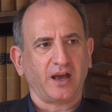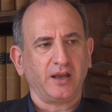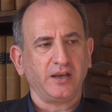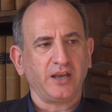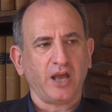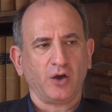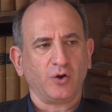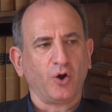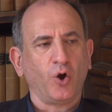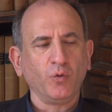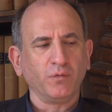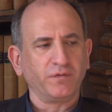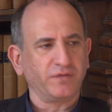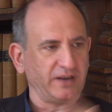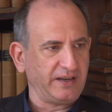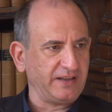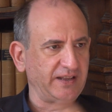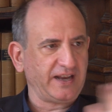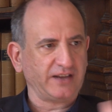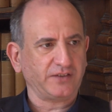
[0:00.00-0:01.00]
Now,
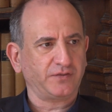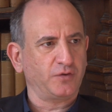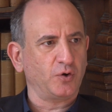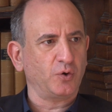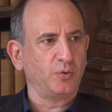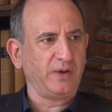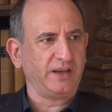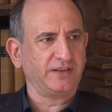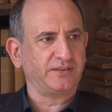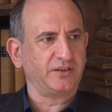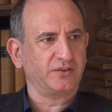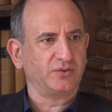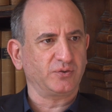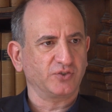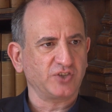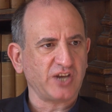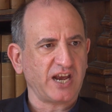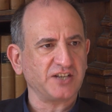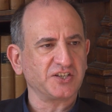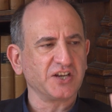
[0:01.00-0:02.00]
hopefully in the next four weeks this
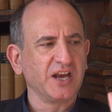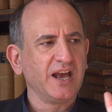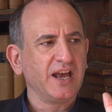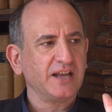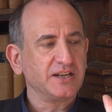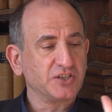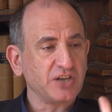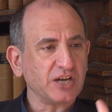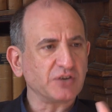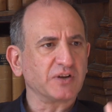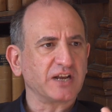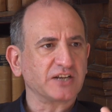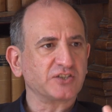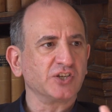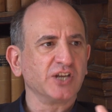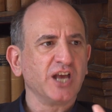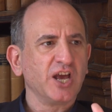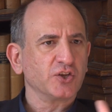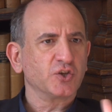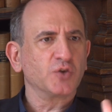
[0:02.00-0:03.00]
will change. In general
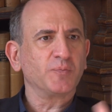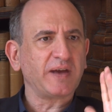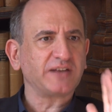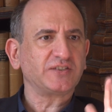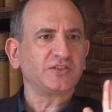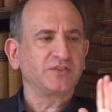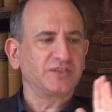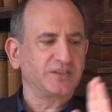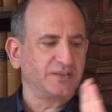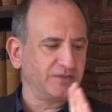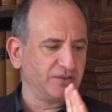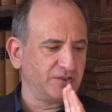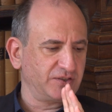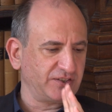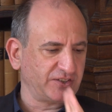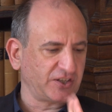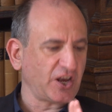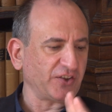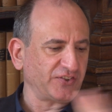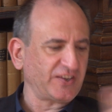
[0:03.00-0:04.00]
election, you're meant to d
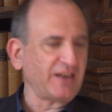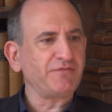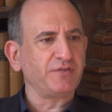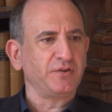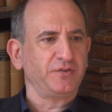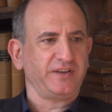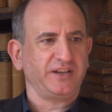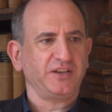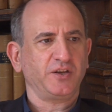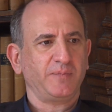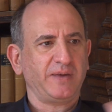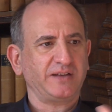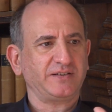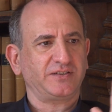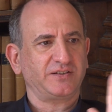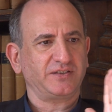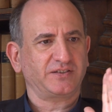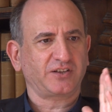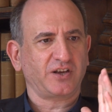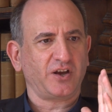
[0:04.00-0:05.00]
discuss everything. You're meant
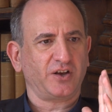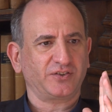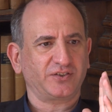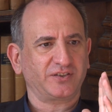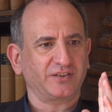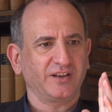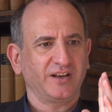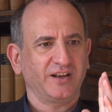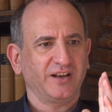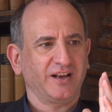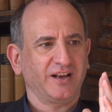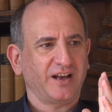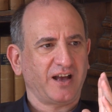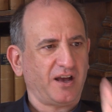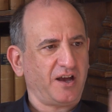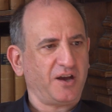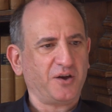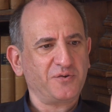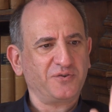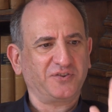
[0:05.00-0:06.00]
to discuss
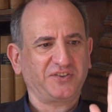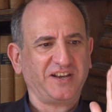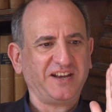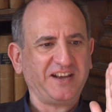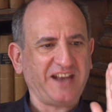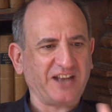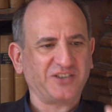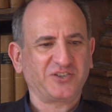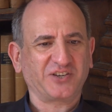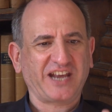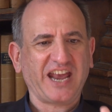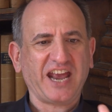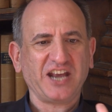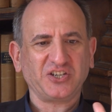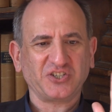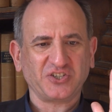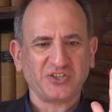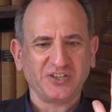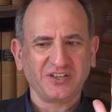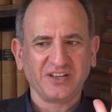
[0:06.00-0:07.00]
housing,
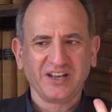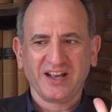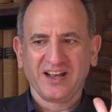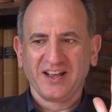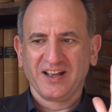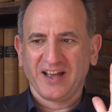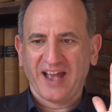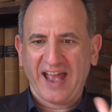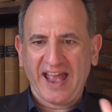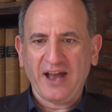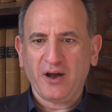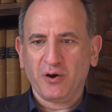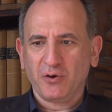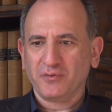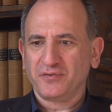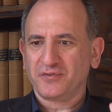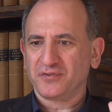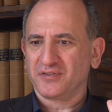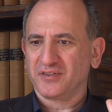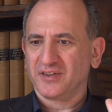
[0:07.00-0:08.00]
education,
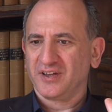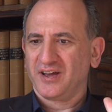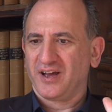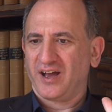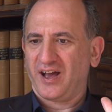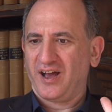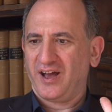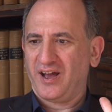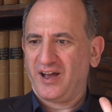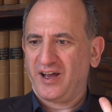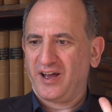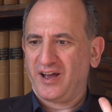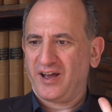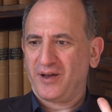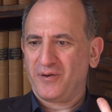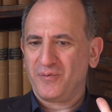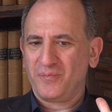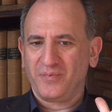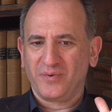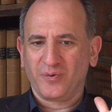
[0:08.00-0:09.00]
health,
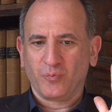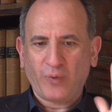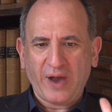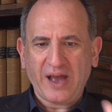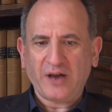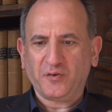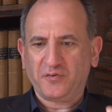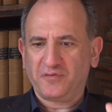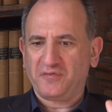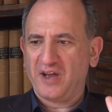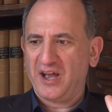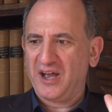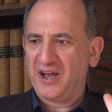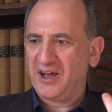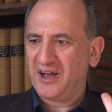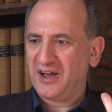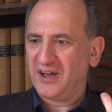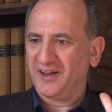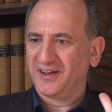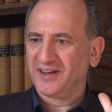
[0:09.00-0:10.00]
um,
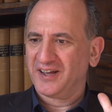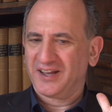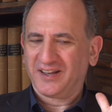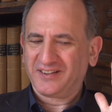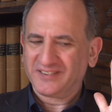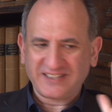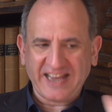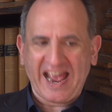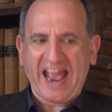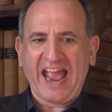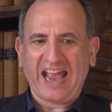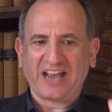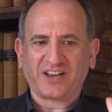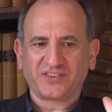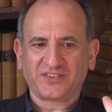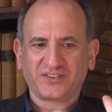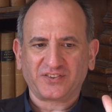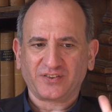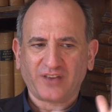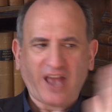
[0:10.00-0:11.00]
welfare,
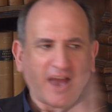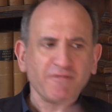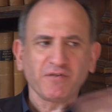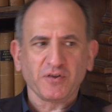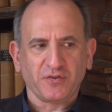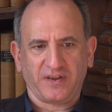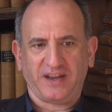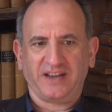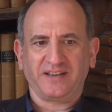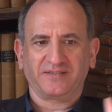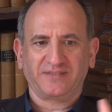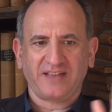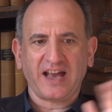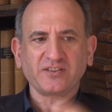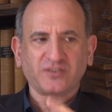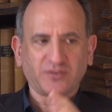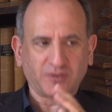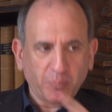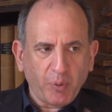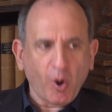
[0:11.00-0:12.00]
tax, everything.
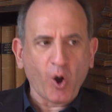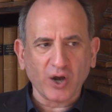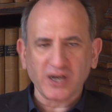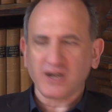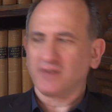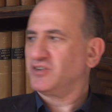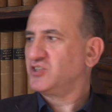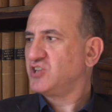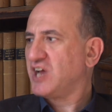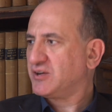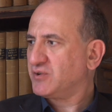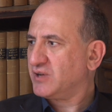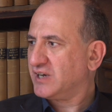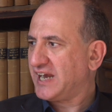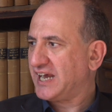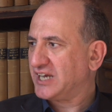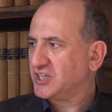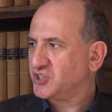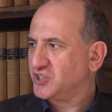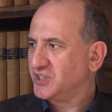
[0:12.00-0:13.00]
That's the point of a general
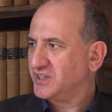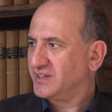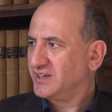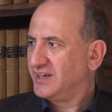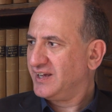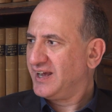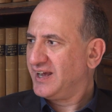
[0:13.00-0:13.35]
election.